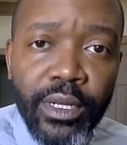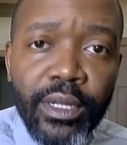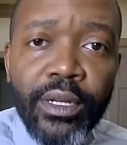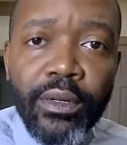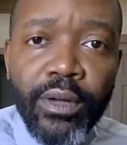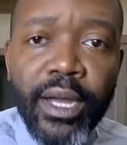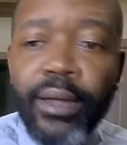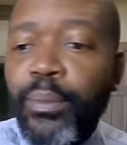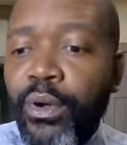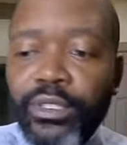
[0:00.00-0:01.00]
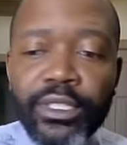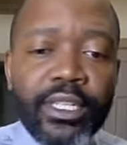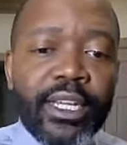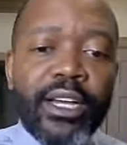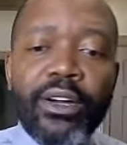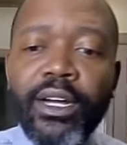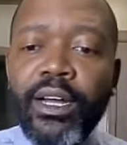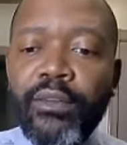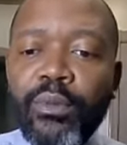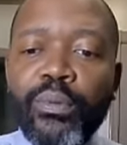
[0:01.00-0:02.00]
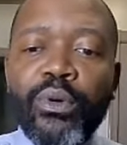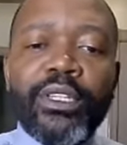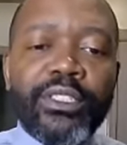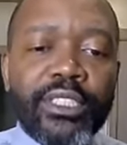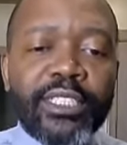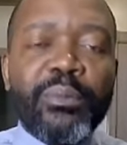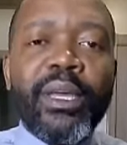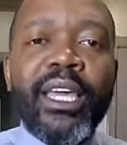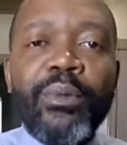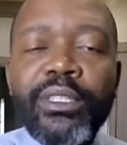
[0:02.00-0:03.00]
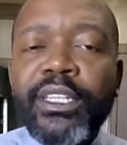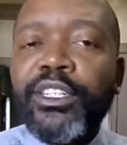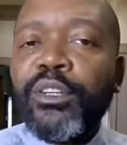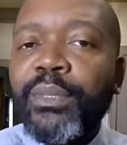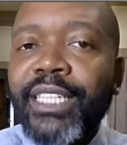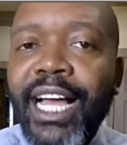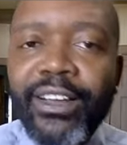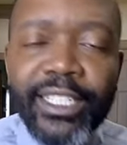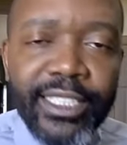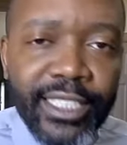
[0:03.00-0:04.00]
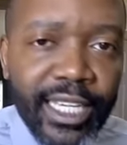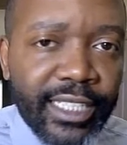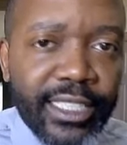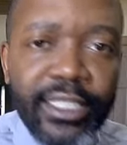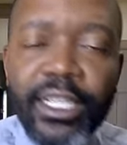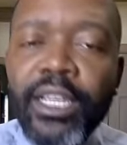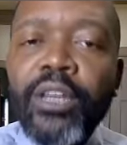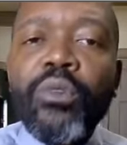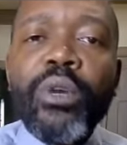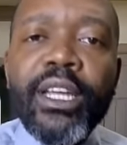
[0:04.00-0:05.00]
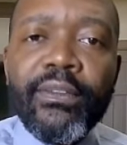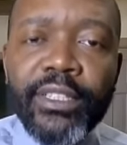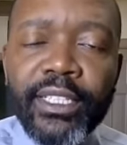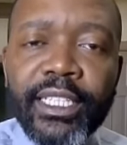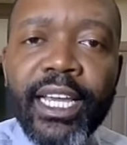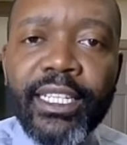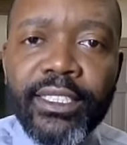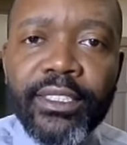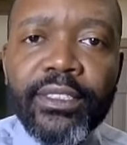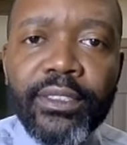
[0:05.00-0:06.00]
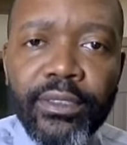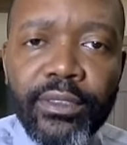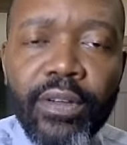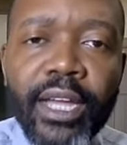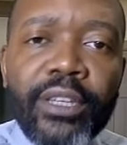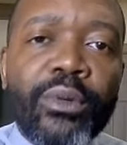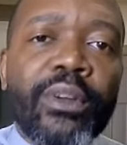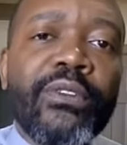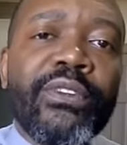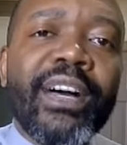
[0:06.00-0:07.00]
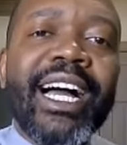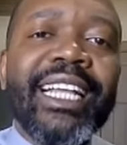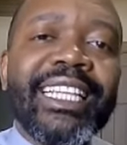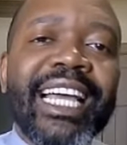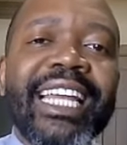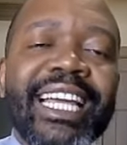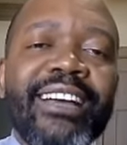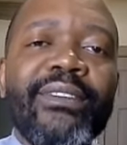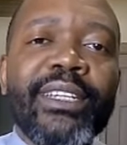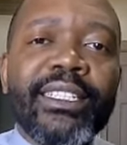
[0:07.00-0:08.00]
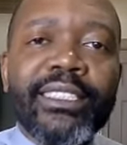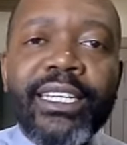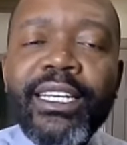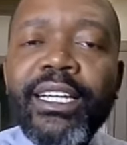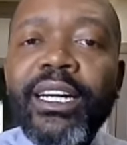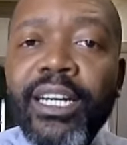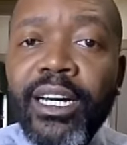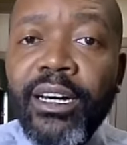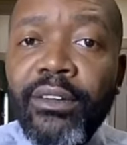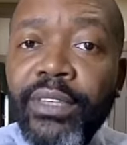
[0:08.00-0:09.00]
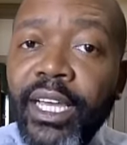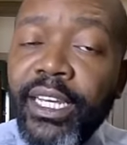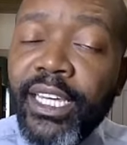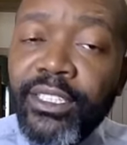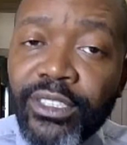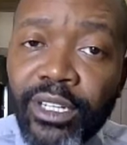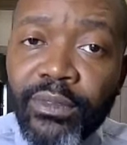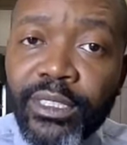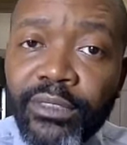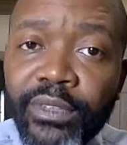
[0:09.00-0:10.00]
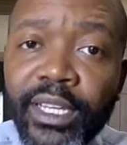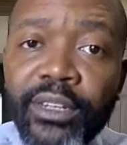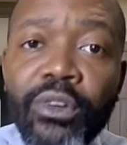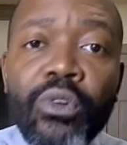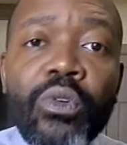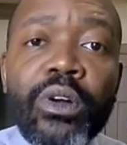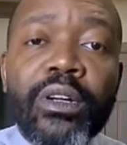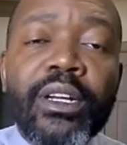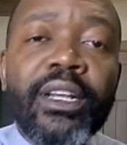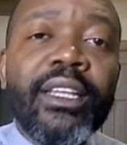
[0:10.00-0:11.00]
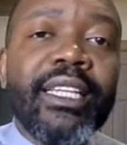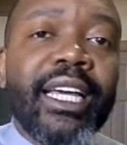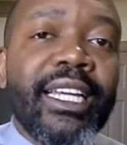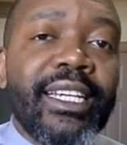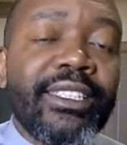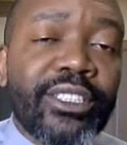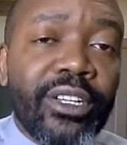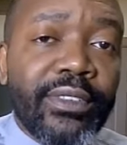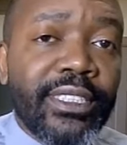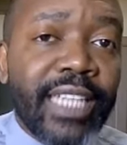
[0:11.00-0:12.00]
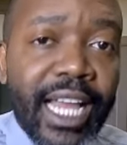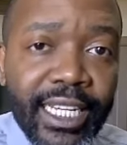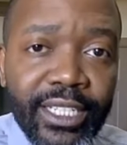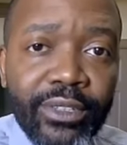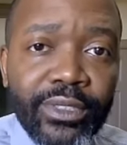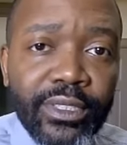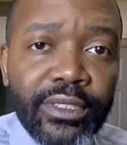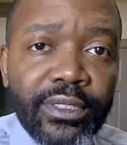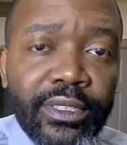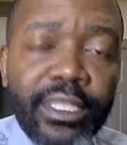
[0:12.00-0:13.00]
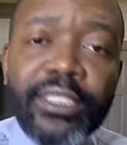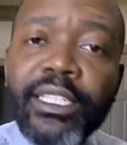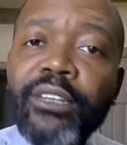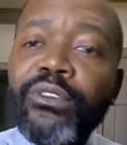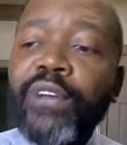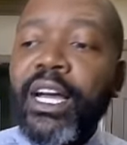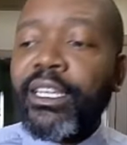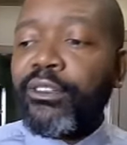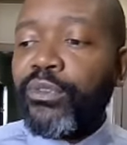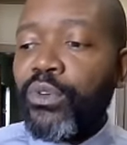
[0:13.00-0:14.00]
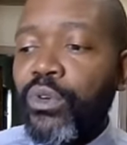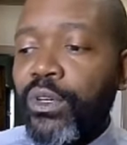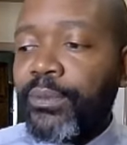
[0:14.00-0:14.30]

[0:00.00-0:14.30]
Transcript: right? A personnel a report that you just made within your battalion station, whatever the case, right? You want to find that evidence of that in-service event or that in-service diagnosis. Let's say you're filing for